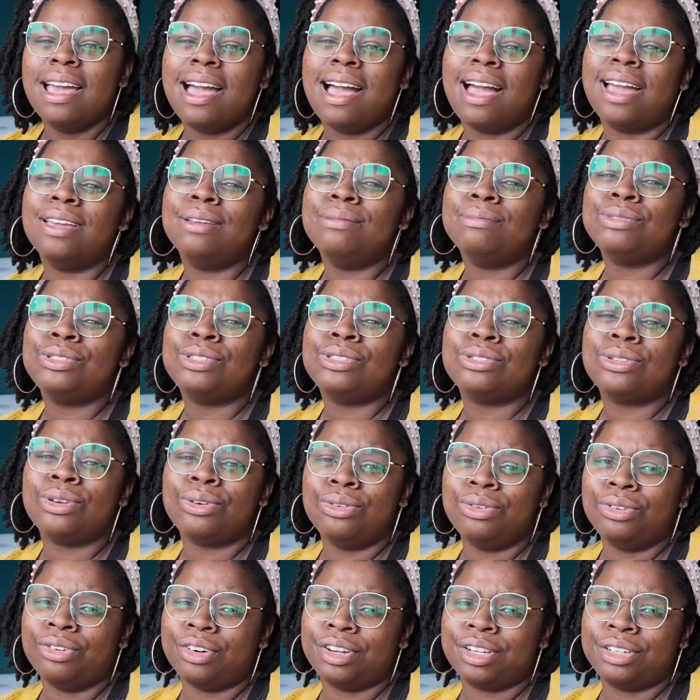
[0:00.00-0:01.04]
I am so
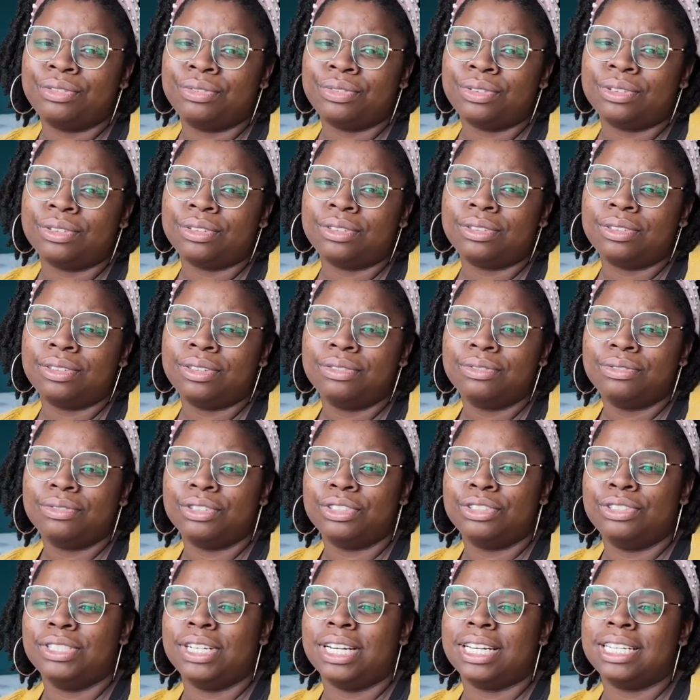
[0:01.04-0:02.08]
grateful for
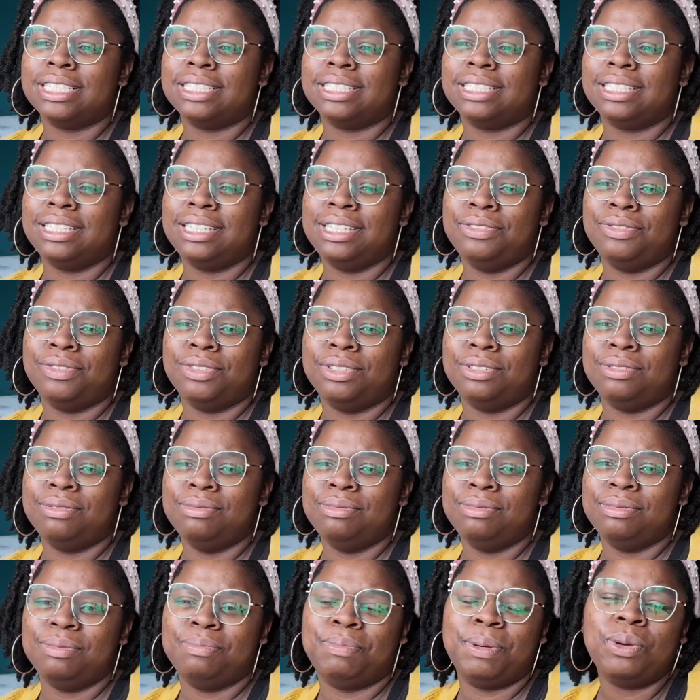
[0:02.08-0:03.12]
you guys to even
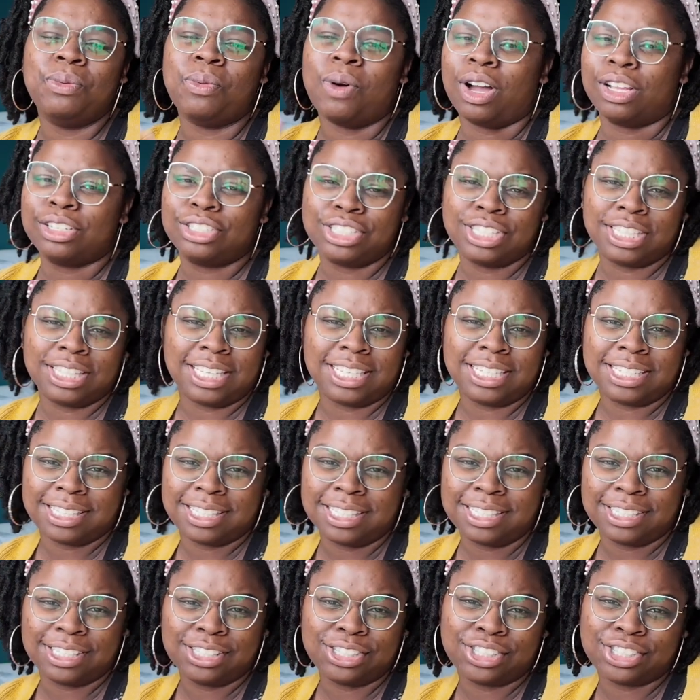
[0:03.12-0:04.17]
be watching this.
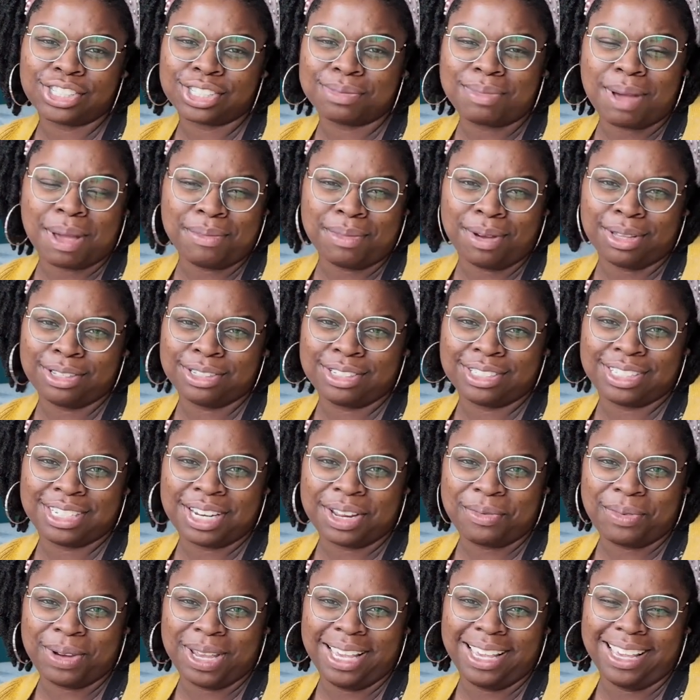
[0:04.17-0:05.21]
This is just my Mother's Day
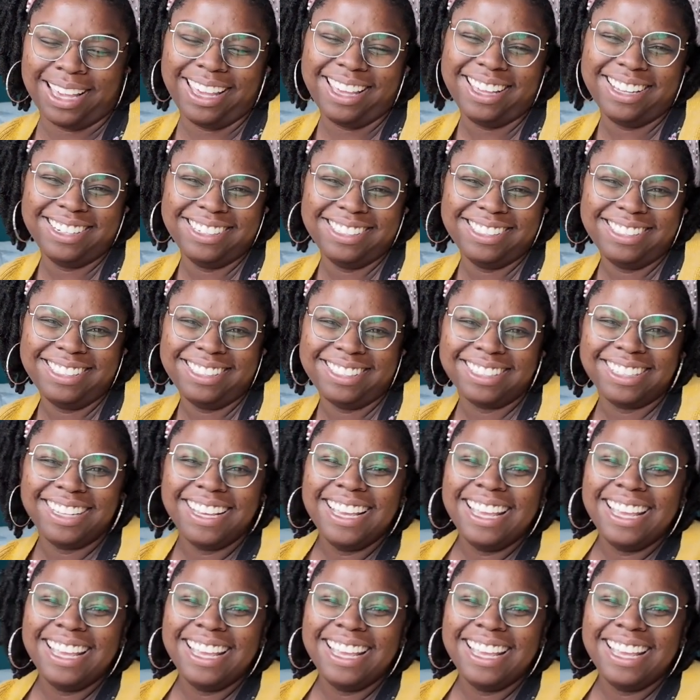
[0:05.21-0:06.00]
weekend.